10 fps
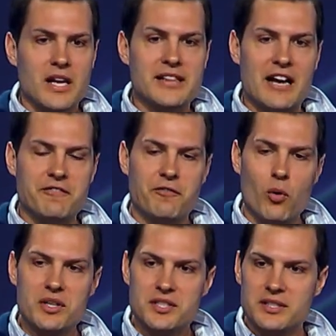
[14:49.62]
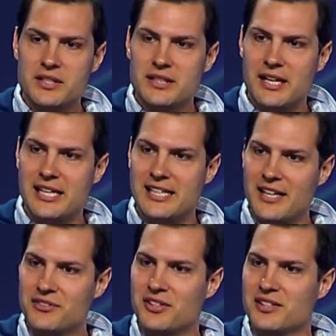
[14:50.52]
And that voice that he
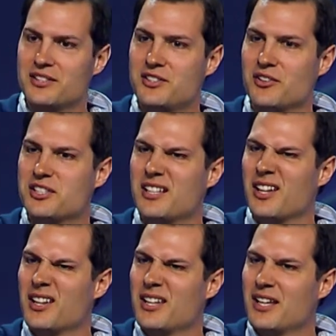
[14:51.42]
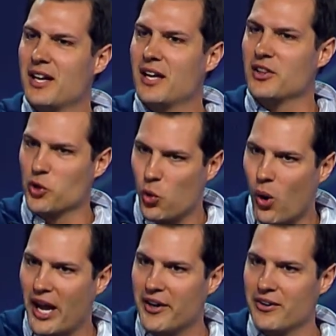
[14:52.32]
gives us starts getting a little
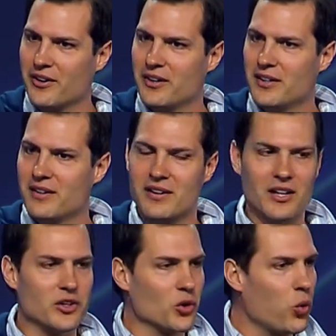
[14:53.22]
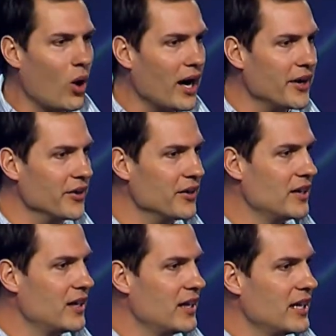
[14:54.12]
quieter, a little quieter.
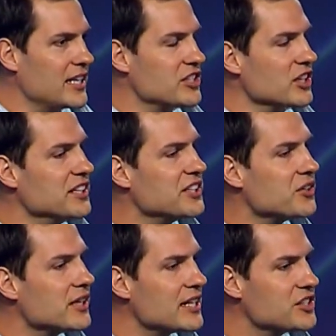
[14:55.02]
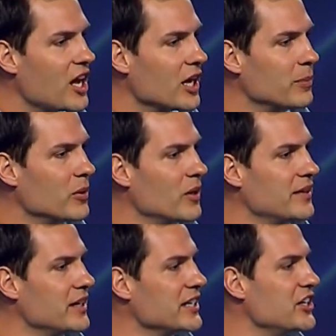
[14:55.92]
It gets a little less audible, and
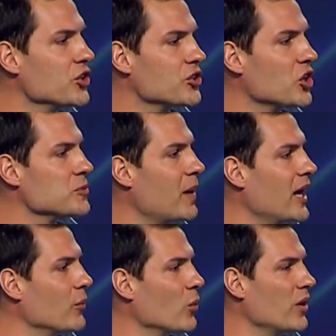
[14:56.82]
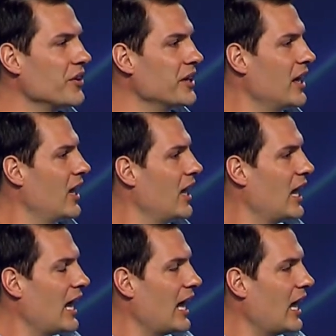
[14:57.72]
then a year goes by, and we're wondering,
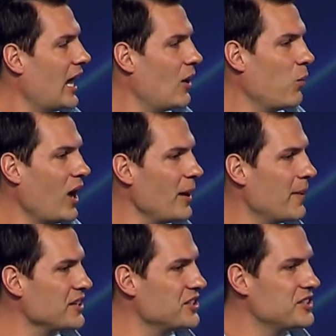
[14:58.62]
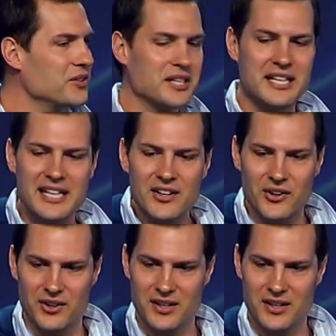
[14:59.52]
why am I still here?